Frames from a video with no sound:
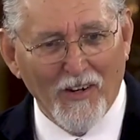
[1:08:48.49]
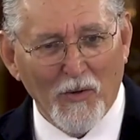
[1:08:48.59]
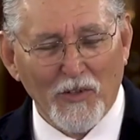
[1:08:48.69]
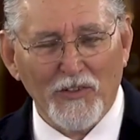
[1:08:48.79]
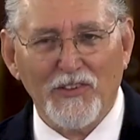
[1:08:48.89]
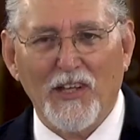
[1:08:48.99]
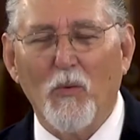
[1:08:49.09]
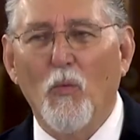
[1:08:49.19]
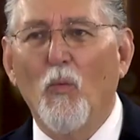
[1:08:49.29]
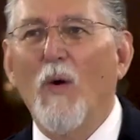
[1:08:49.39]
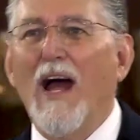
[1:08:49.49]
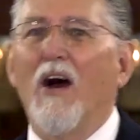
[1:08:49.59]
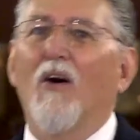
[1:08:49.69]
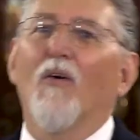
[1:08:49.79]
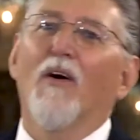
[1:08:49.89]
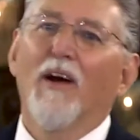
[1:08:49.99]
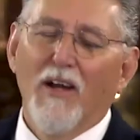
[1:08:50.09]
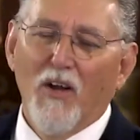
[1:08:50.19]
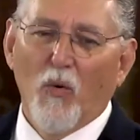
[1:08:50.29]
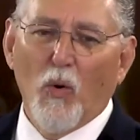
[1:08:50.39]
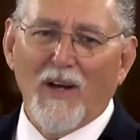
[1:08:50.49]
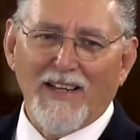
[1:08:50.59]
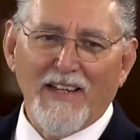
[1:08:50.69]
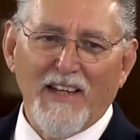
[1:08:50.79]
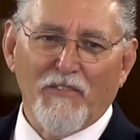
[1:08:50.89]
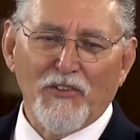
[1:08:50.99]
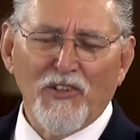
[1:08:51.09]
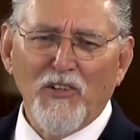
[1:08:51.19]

We're going to say, wow, what a difference.